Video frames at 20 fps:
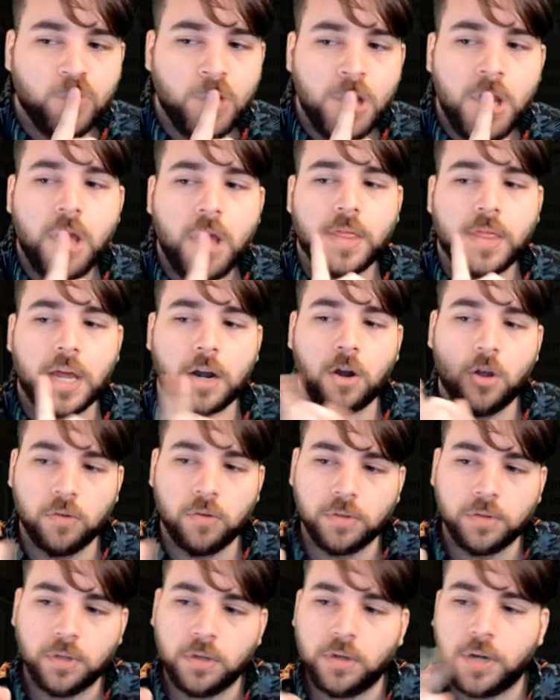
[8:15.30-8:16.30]
That
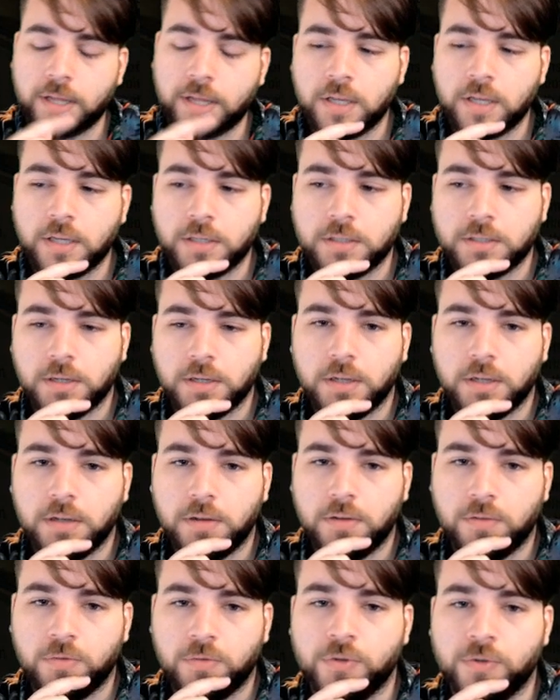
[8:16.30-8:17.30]
Overload, I think, is
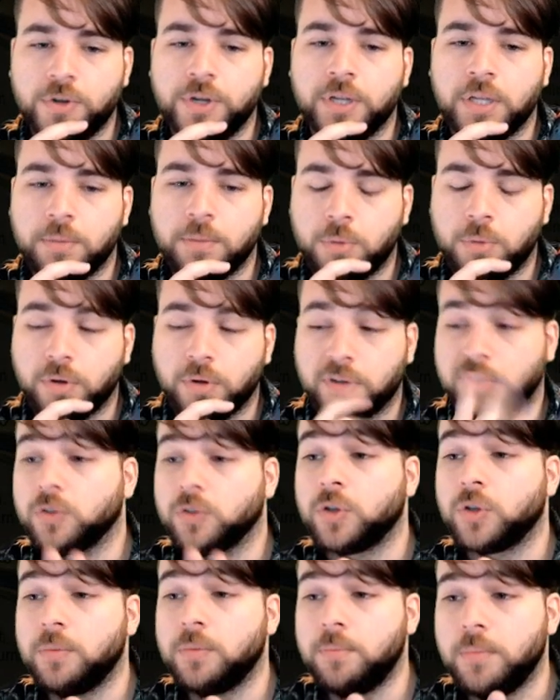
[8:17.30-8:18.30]
really important. It's
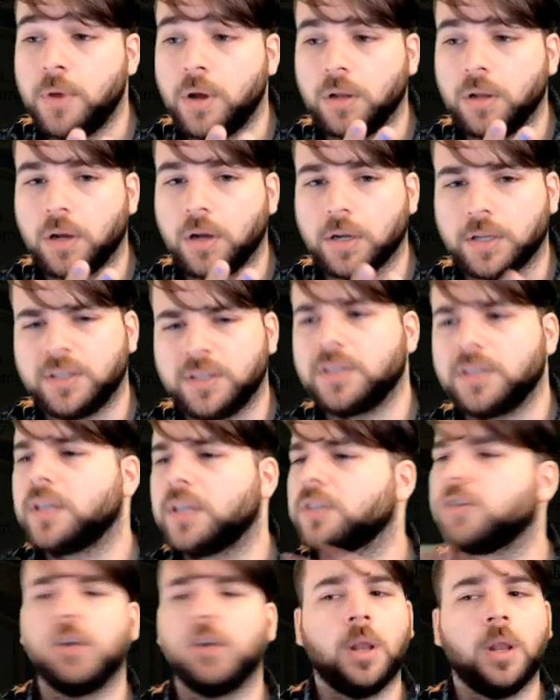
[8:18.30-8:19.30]
also a Murloc. There's
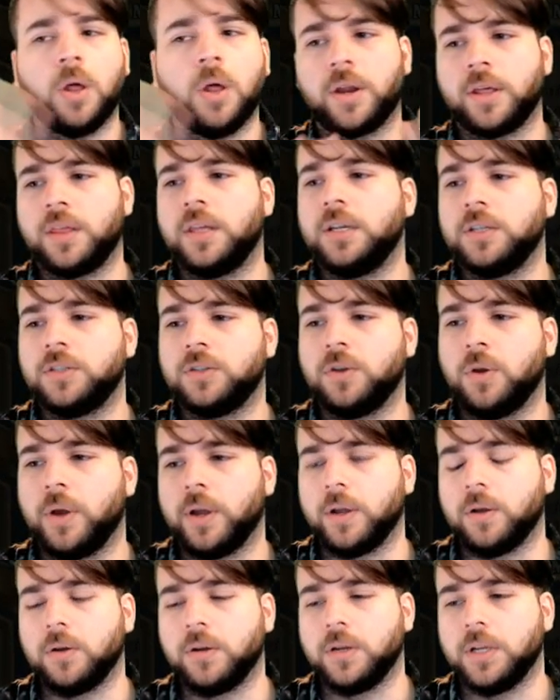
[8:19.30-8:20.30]
a lot of things
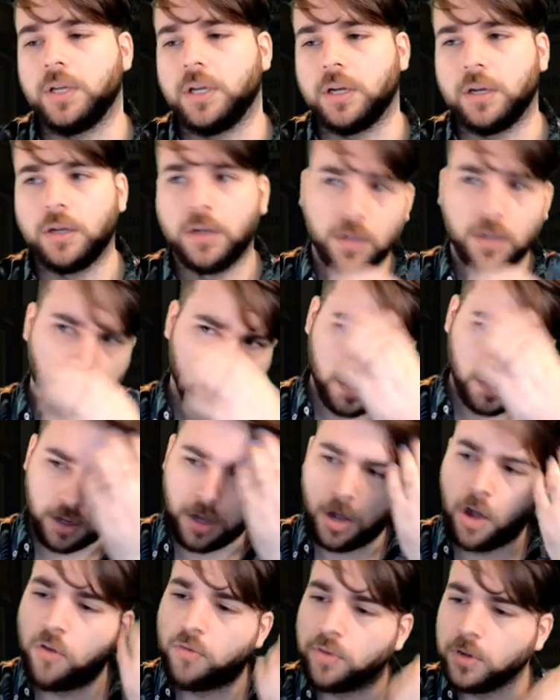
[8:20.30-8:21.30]
going on here.
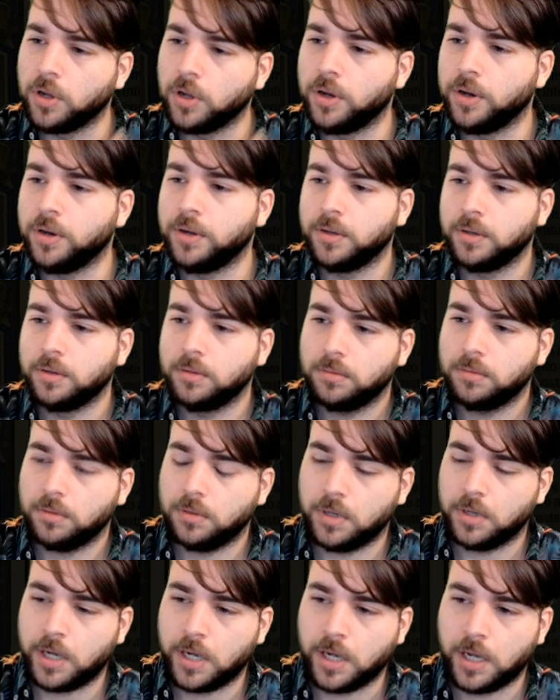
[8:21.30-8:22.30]
Overload
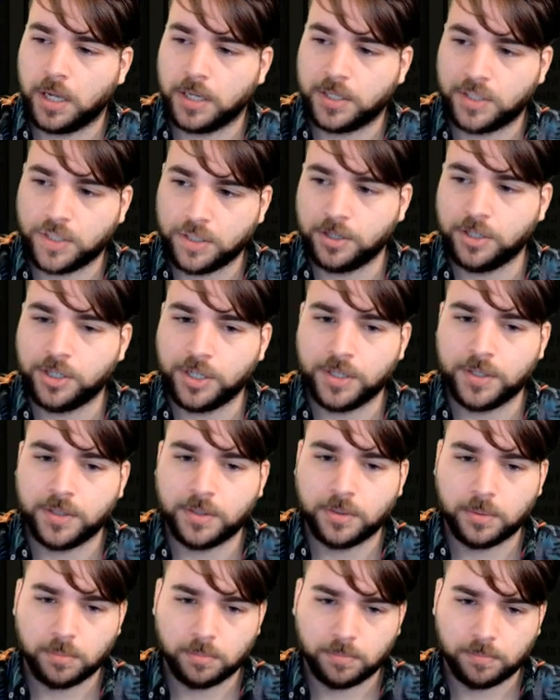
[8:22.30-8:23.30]

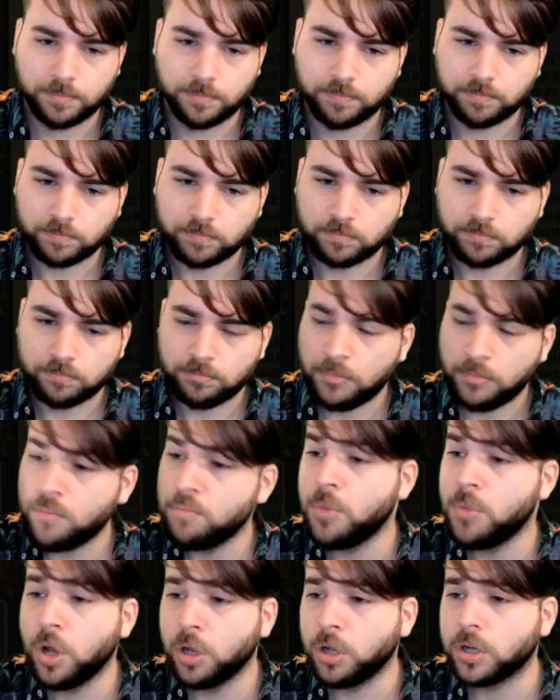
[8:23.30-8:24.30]
synergies,
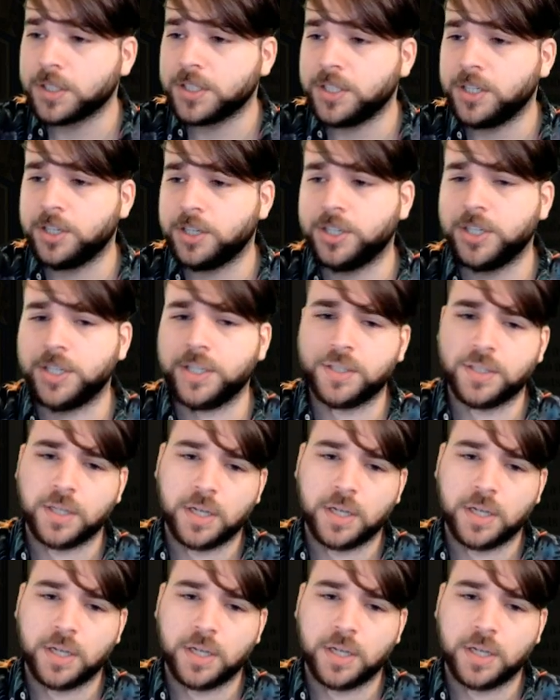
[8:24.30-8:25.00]
Murloc synergies,